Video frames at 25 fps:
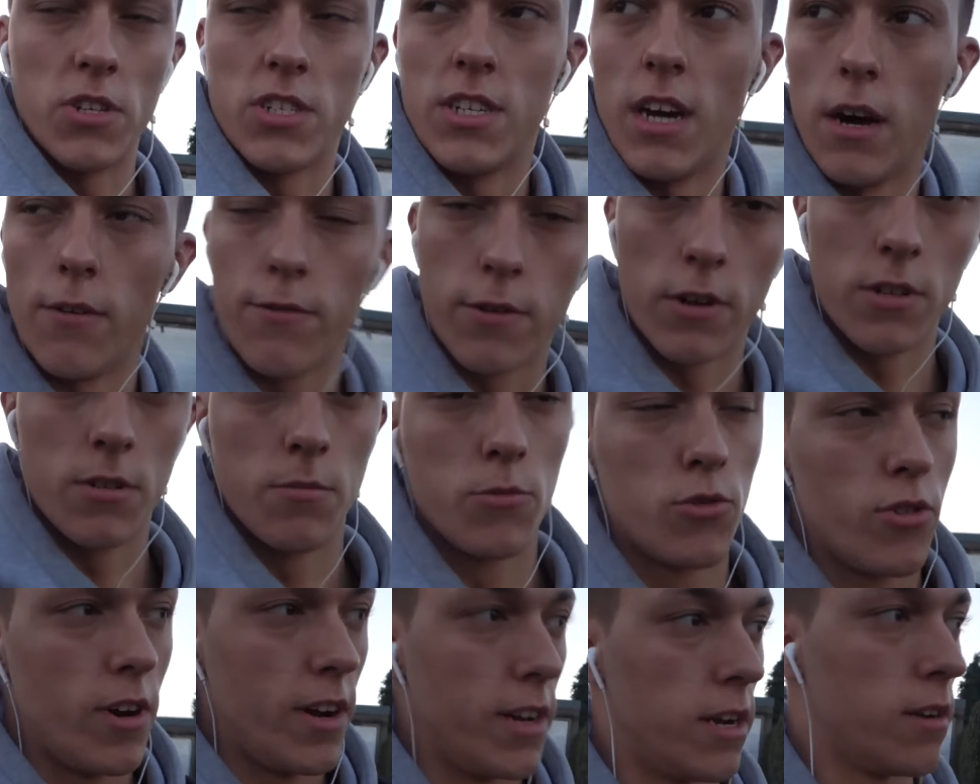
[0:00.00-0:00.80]
myself because
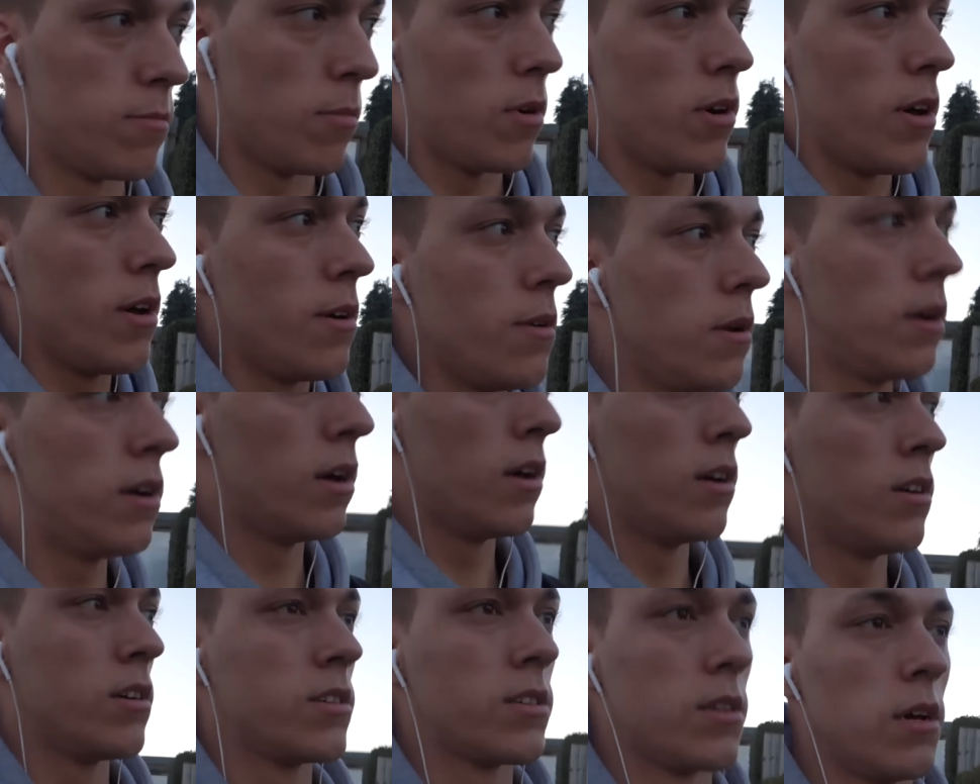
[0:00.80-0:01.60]
I'm training on my own.
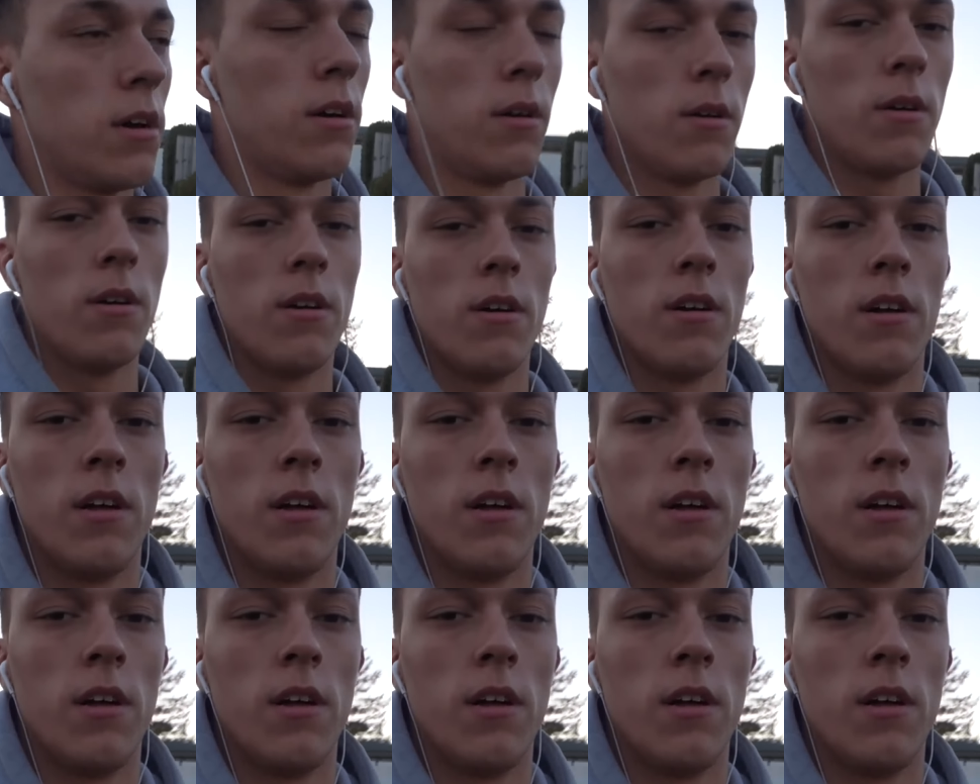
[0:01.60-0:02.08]
So